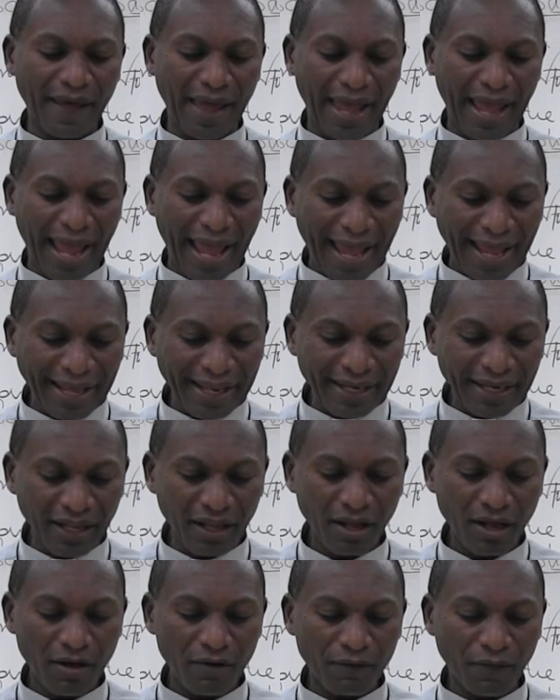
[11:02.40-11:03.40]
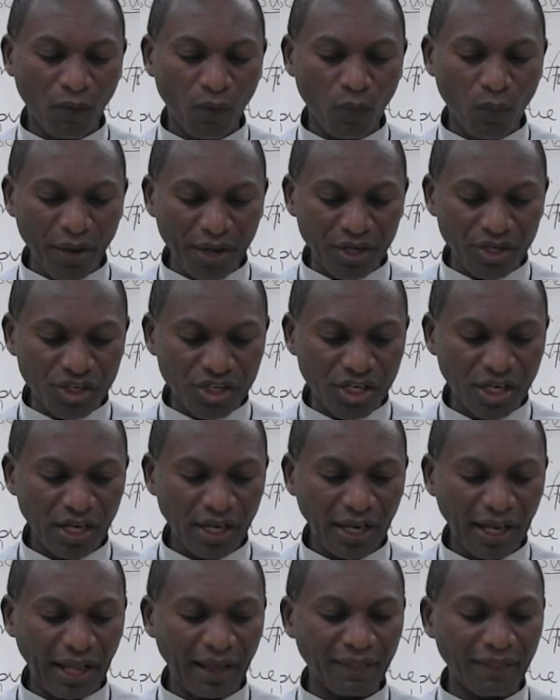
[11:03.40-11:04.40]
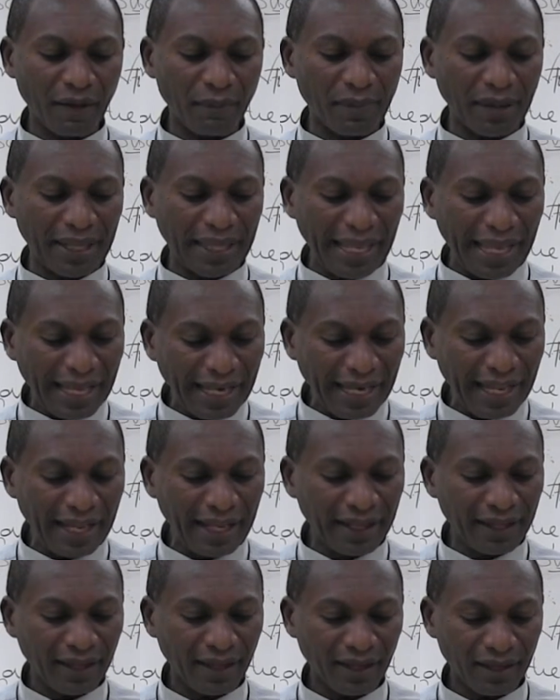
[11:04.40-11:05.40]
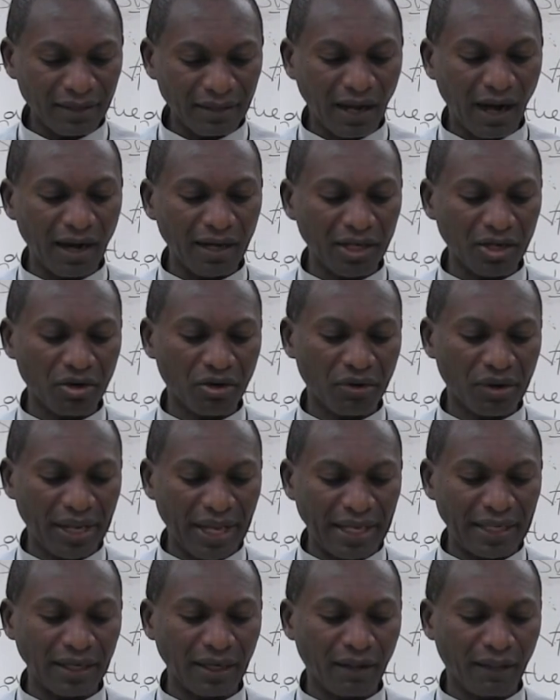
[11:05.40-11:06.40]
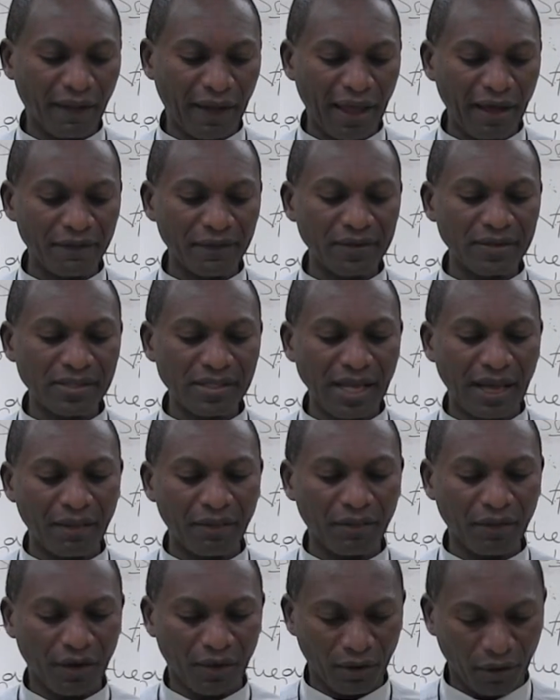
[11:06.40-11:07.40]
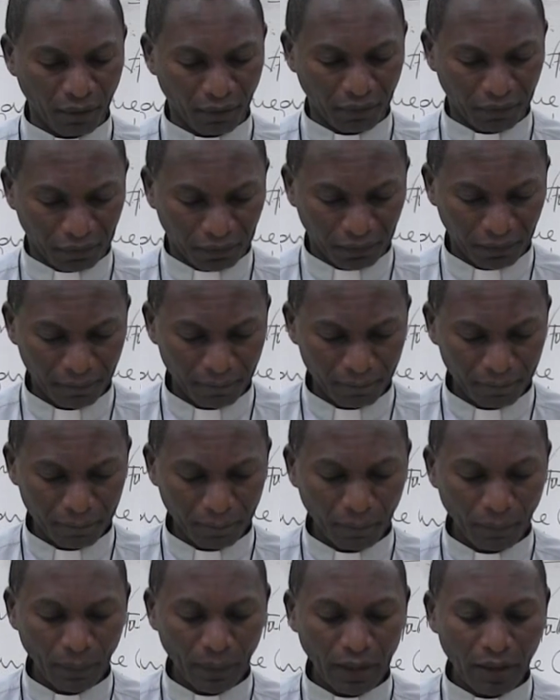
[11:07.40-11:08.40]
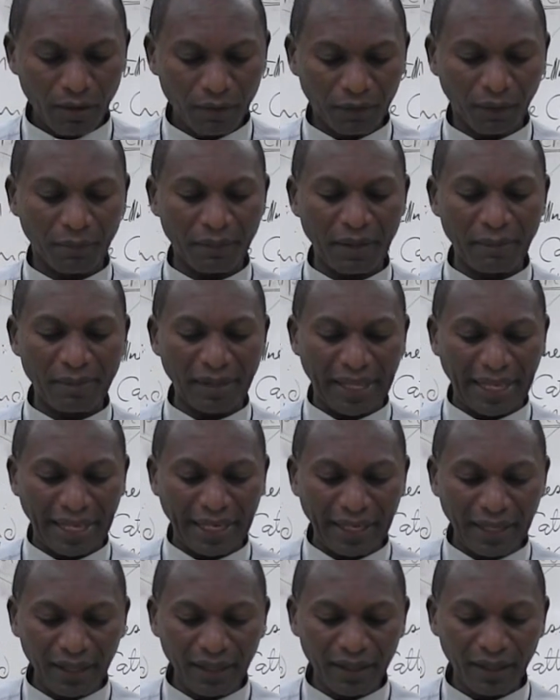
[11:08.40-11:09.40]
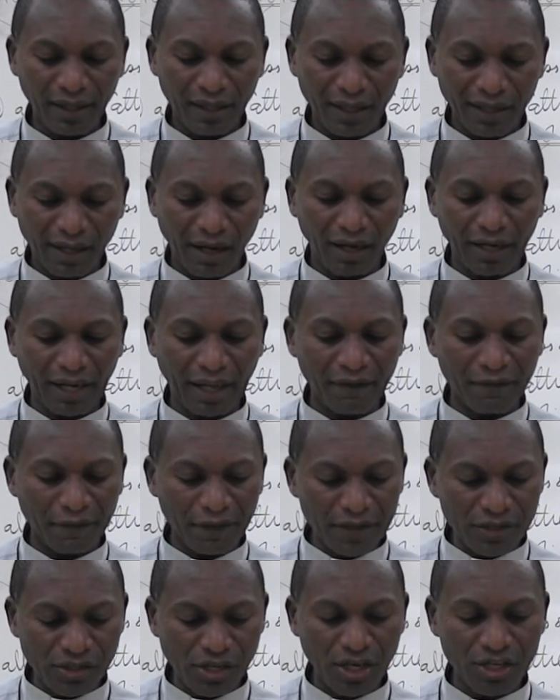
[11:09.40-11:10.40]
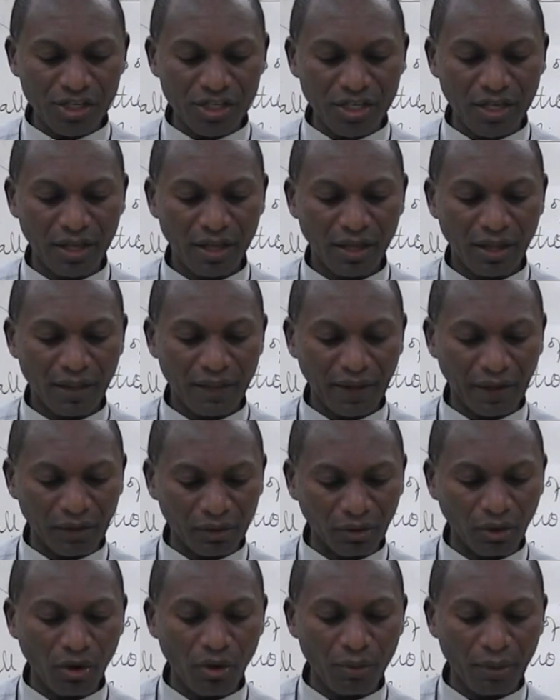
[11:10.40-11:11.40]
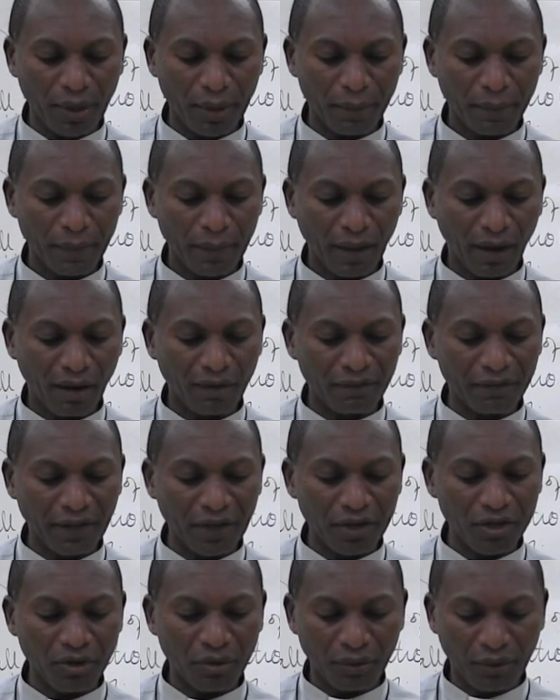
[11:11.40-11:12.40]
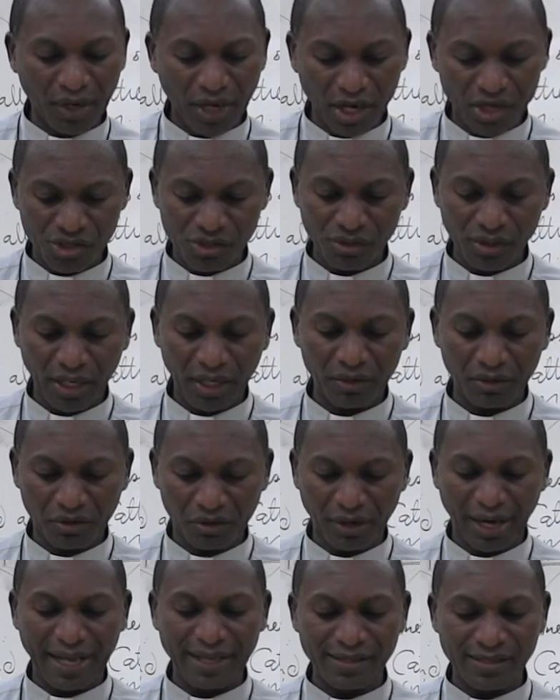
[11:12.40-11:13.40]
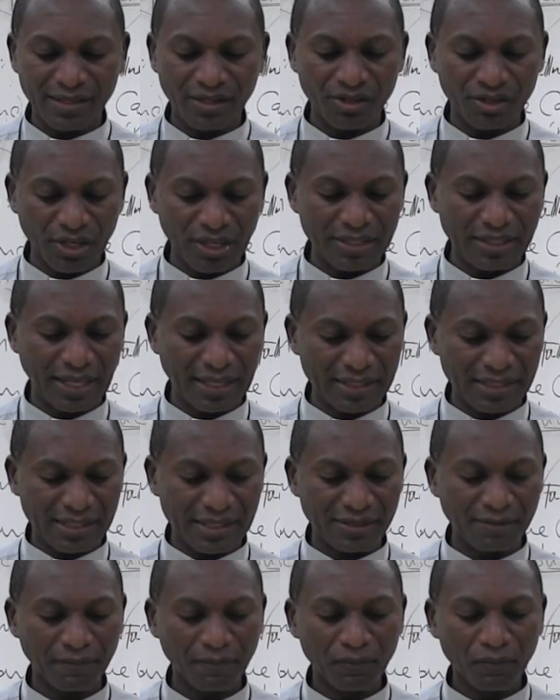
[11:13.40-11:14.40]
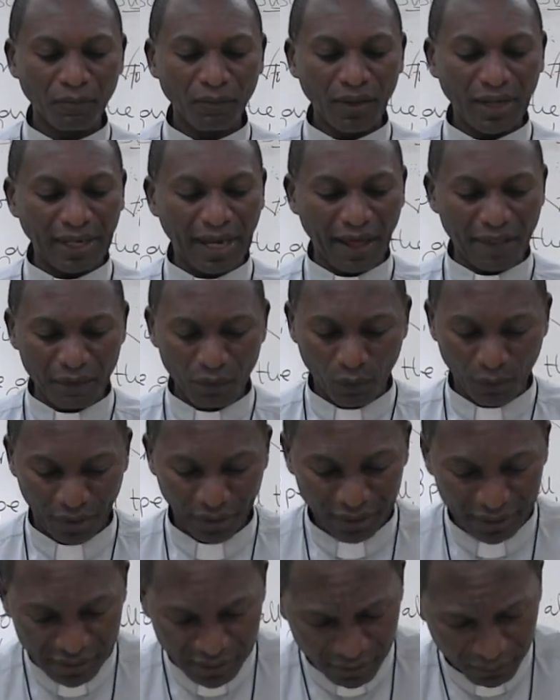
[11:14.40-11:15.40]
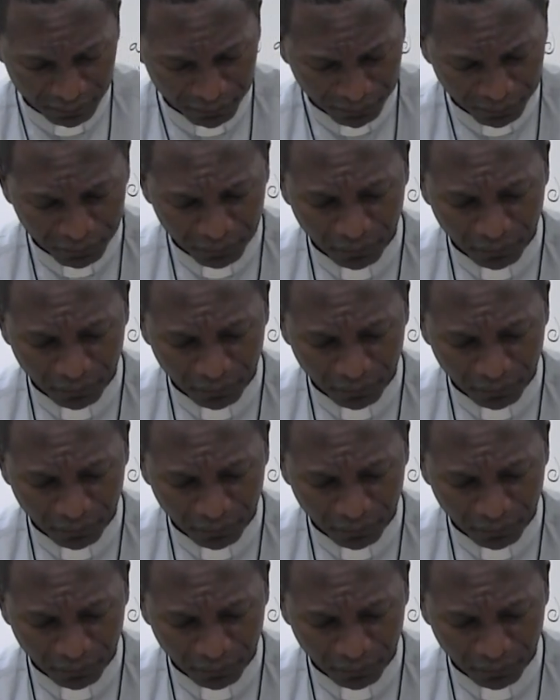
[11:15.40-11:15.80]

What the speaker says: the end for which in the beginning God created the heavens and the earth. From the beginning, God envisaged the glory of the new creation in Christ Jesus. In other words,